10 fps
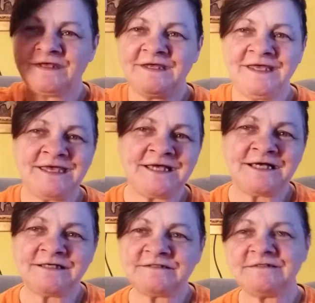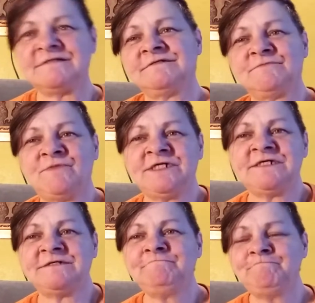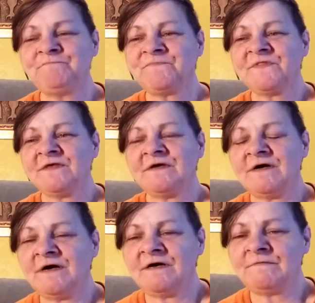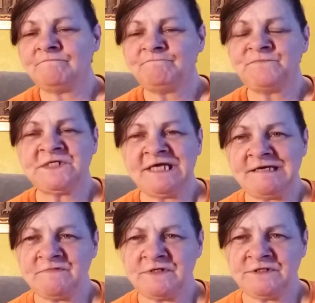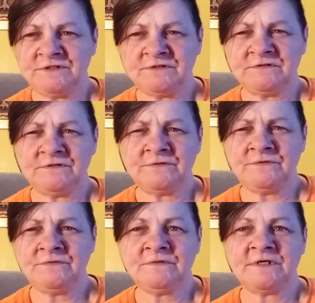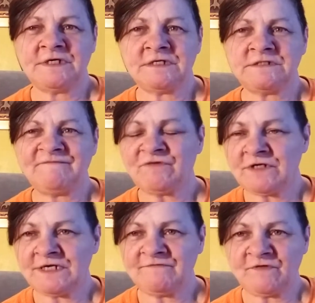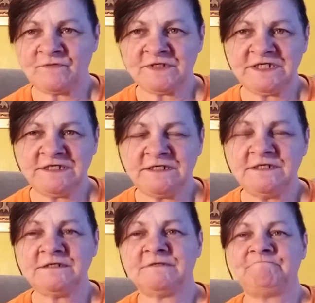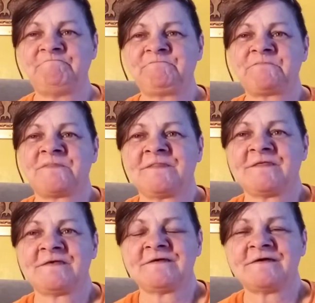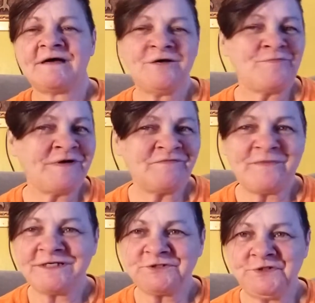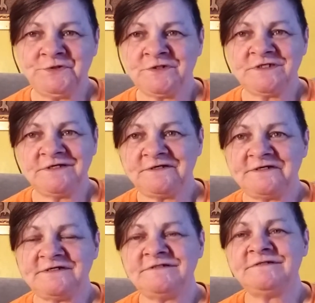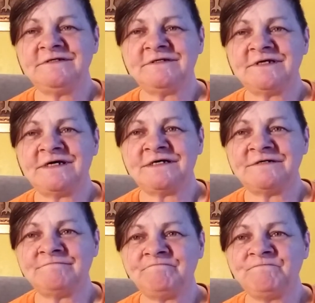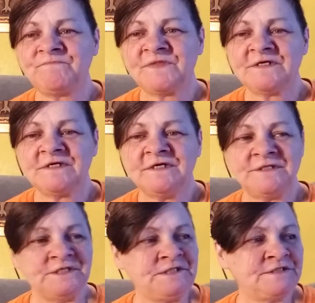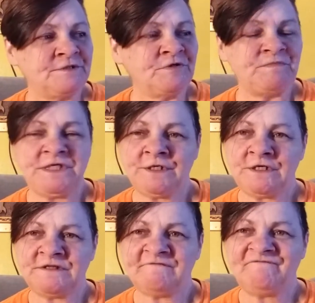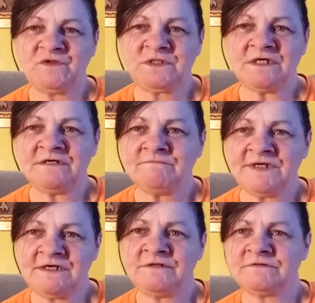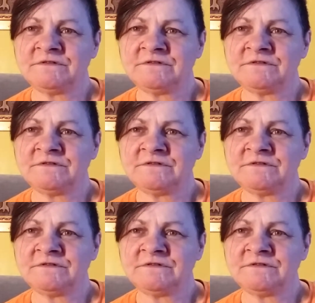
Hey guys, it's Melinda. Today I'm going to do a different kind of a read. I hope everybody's doing good. This is going to be on the Photon belt,